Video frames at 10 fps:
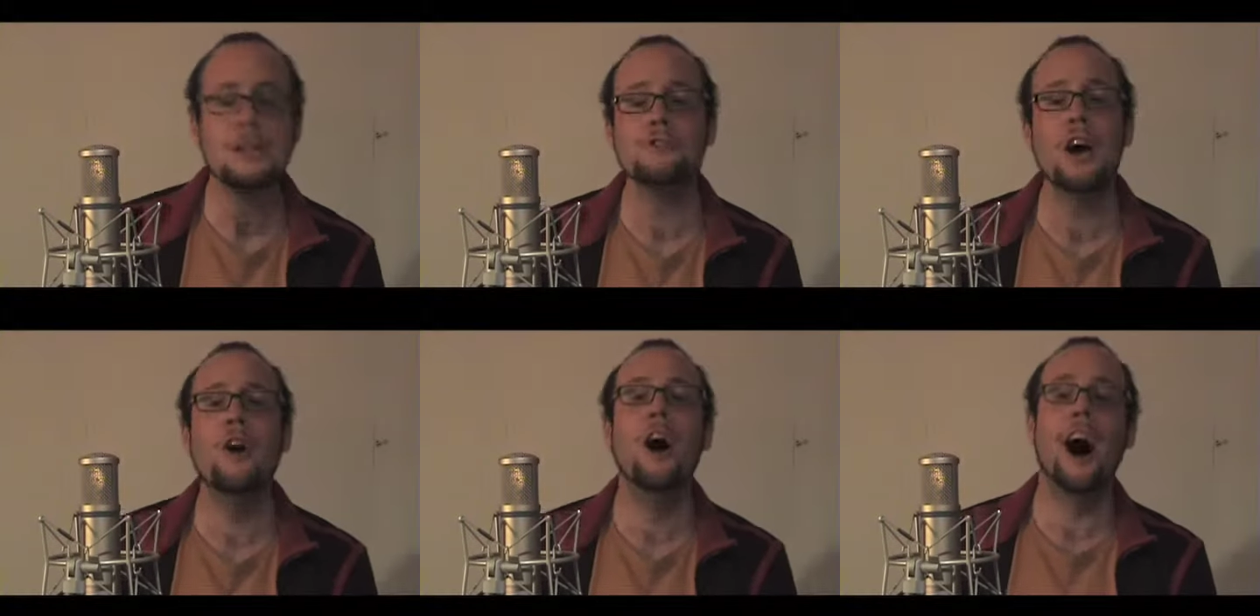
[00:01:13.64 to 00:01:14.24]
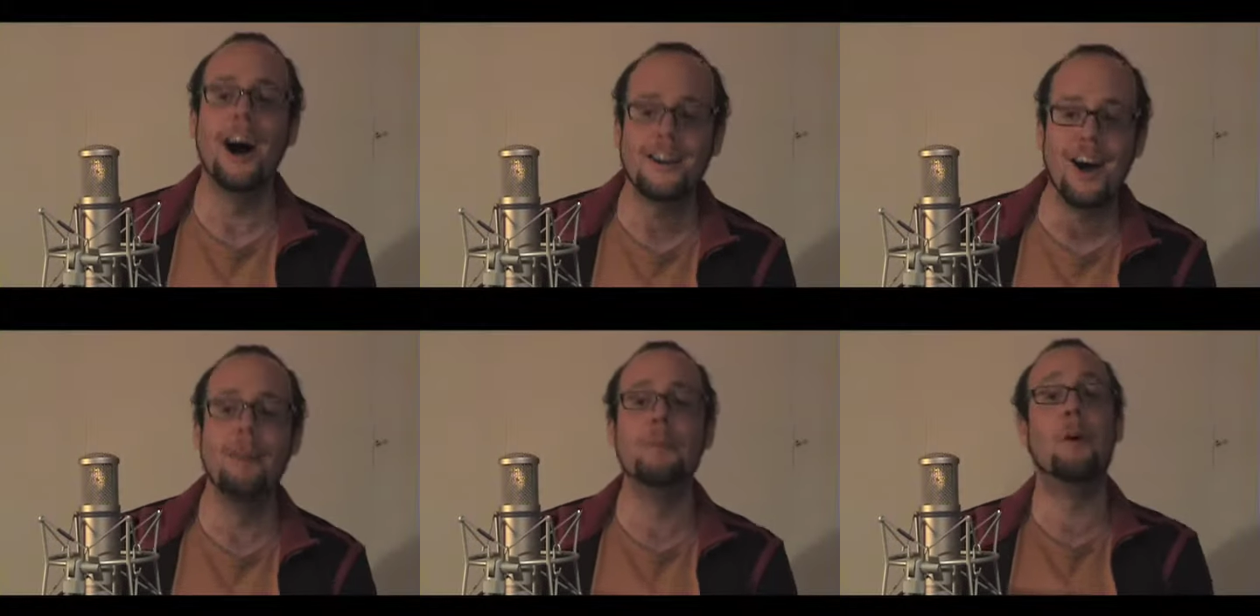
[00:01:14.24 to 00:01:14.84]
So I
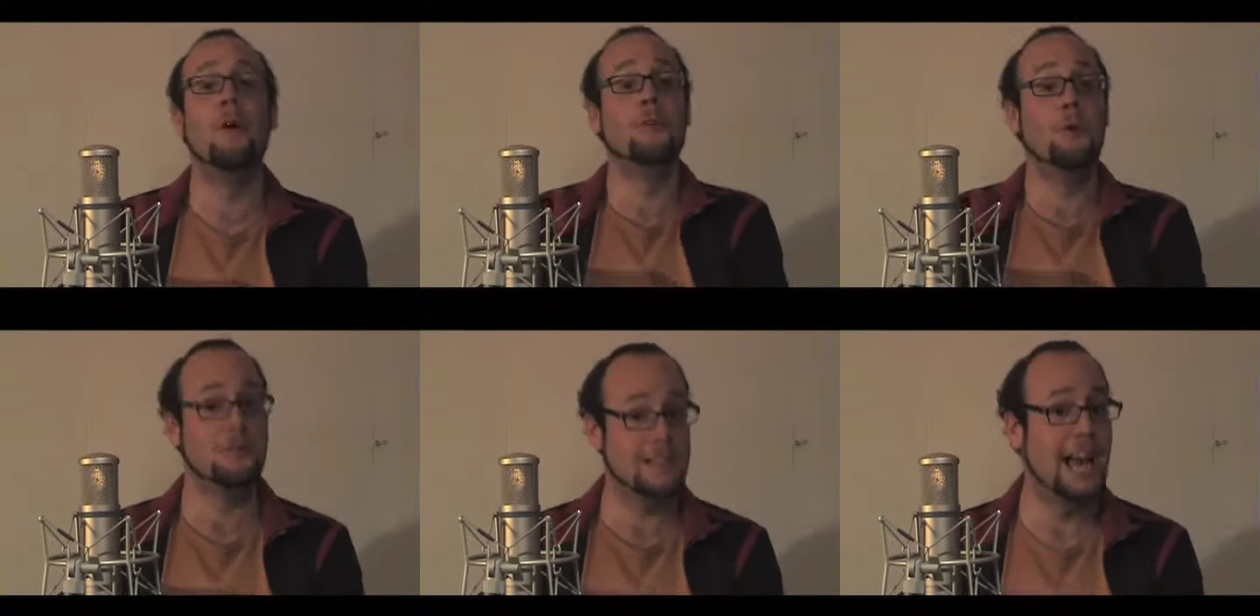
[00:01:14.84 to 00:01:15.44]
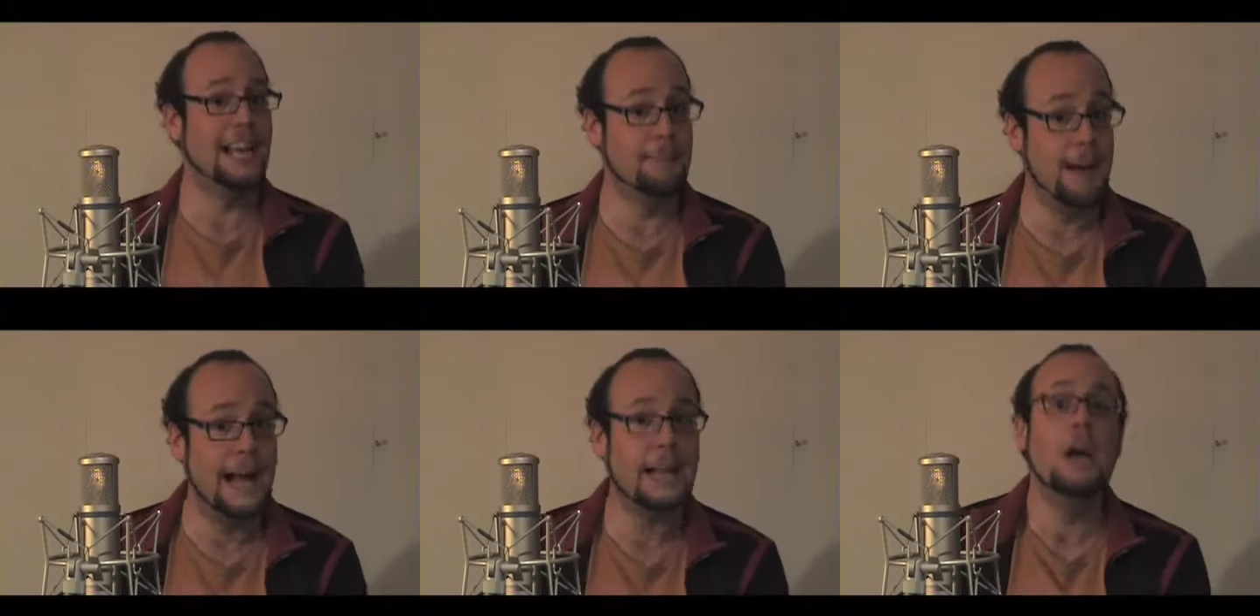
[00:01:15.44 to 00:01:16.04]
climbed upon your scaly
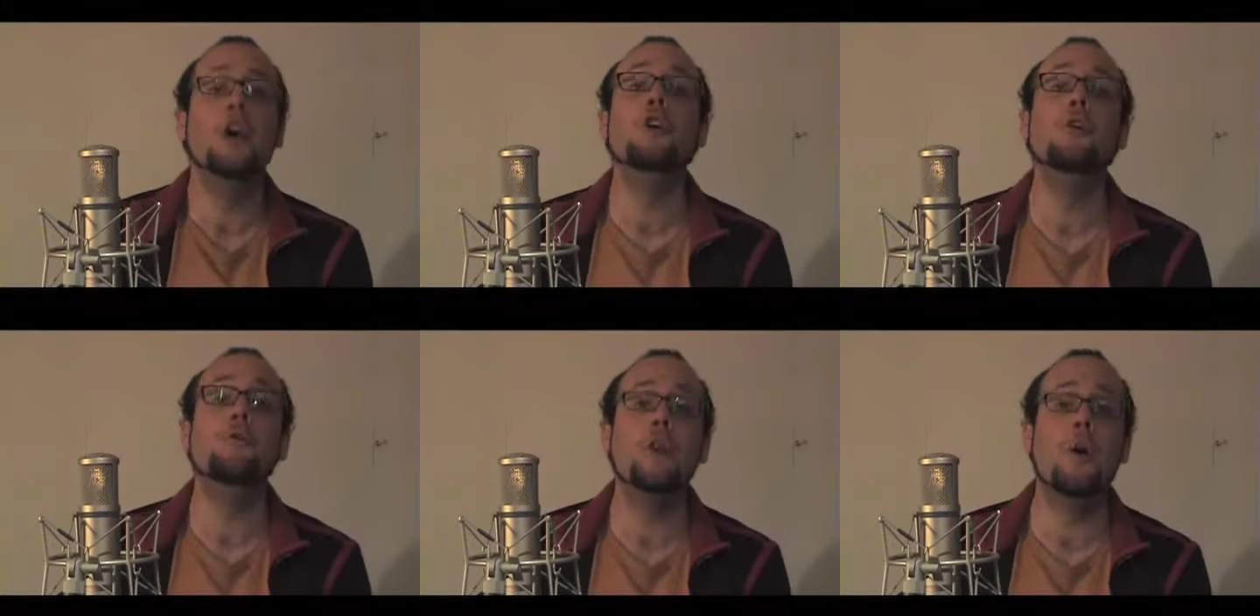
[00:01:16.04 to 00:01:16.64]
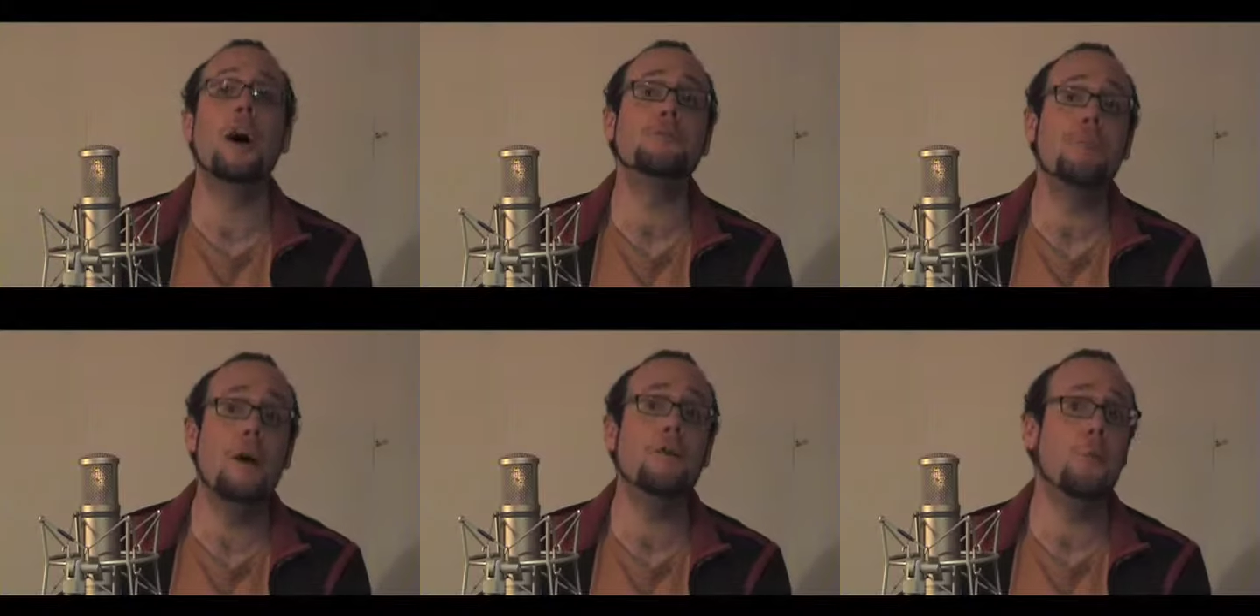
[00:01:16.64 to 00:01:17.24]
back, you flew us
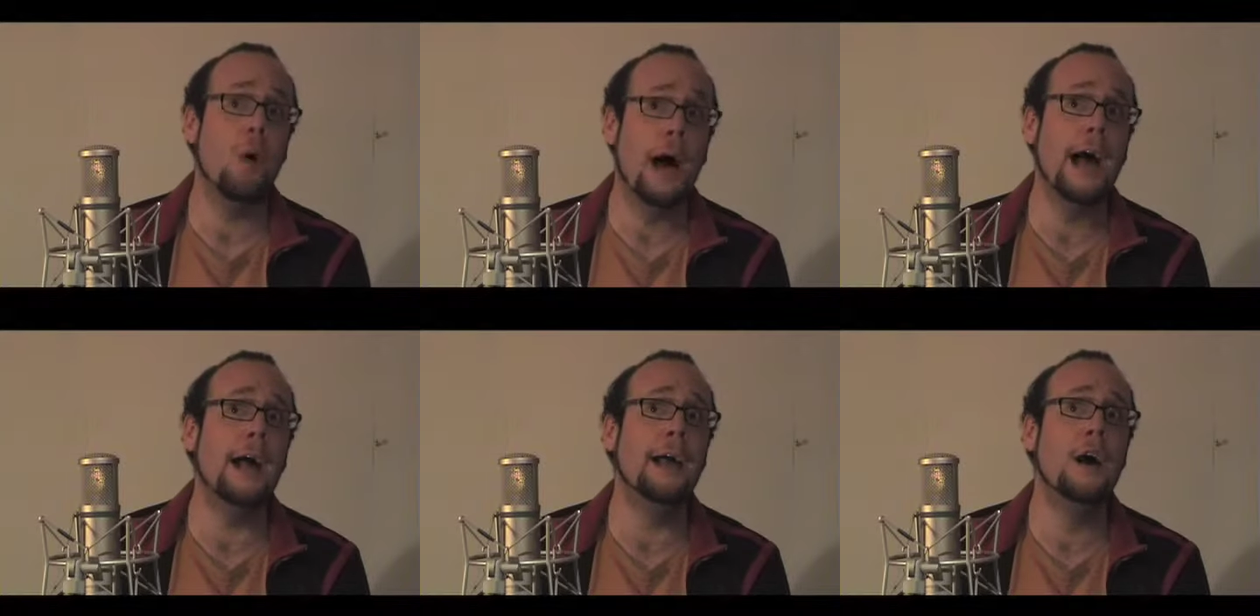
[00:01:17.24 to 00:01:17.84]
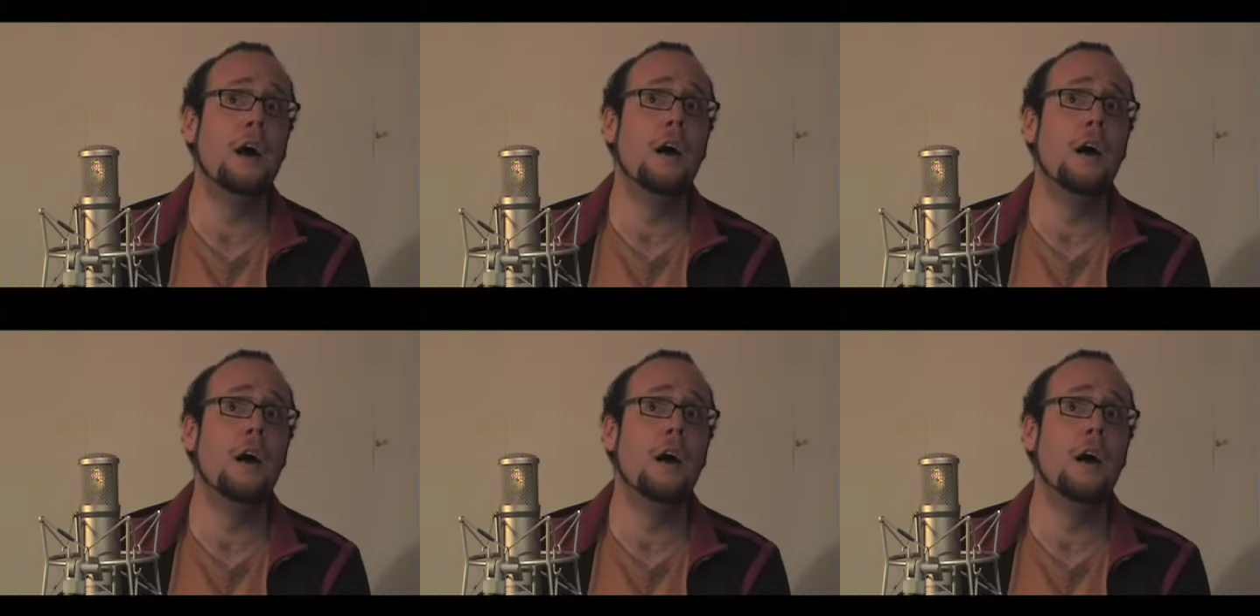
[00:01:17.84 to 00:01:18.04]
both away.